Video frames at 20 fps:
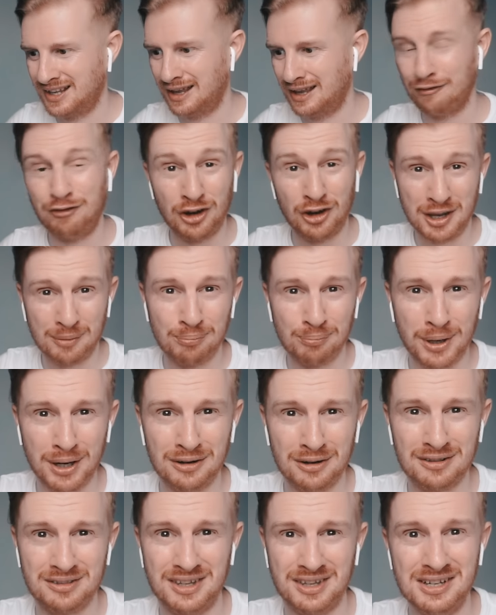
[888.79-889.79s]
If you
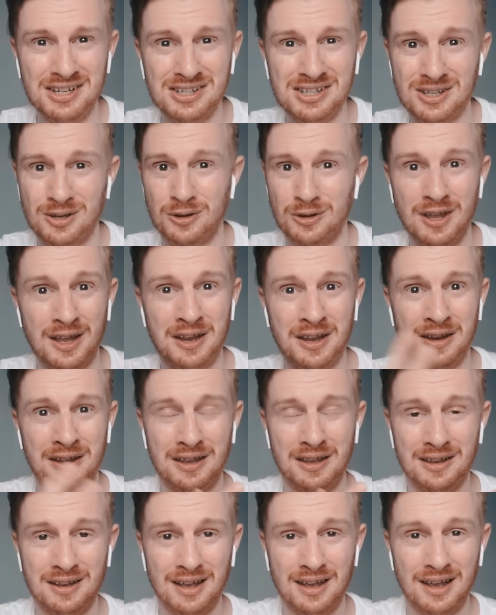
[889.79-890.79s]
compare this to the
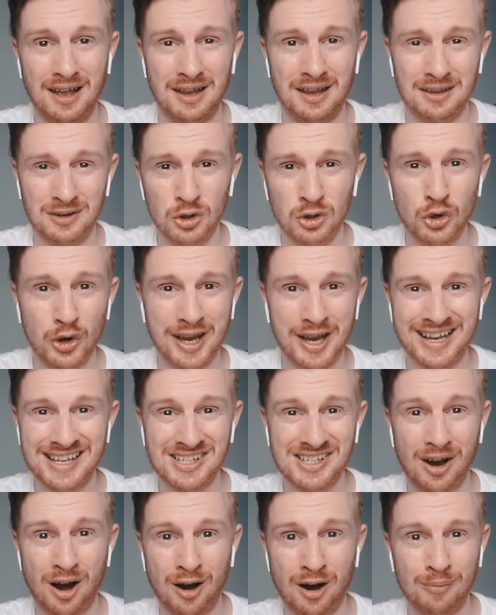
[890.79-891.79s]

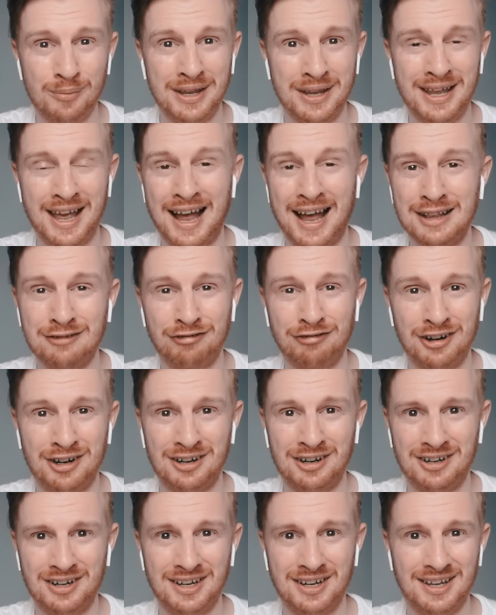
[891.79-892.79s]
US Army
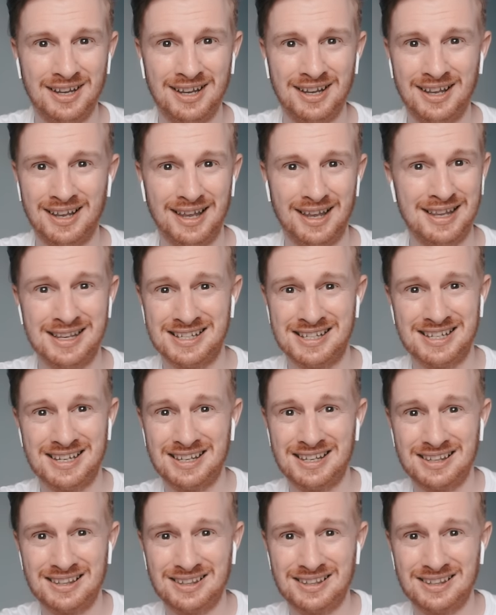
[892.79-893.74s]
advert, it's